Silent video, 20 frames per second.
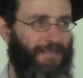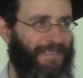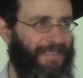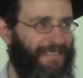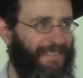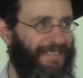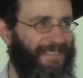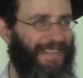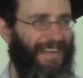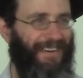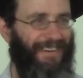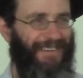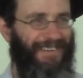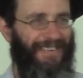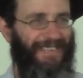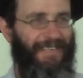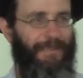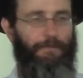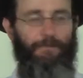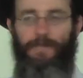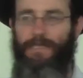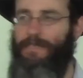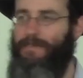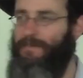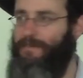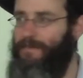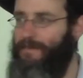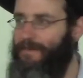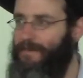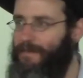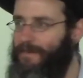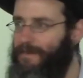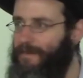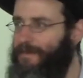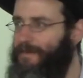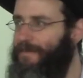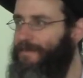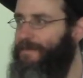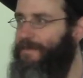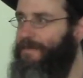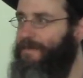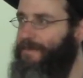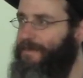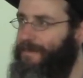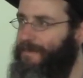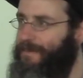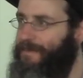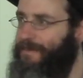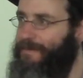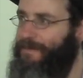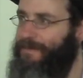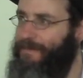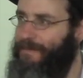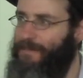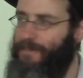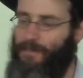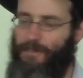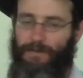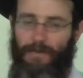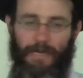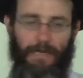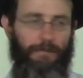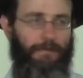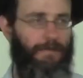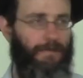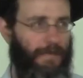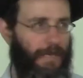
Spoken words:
This is how it's described.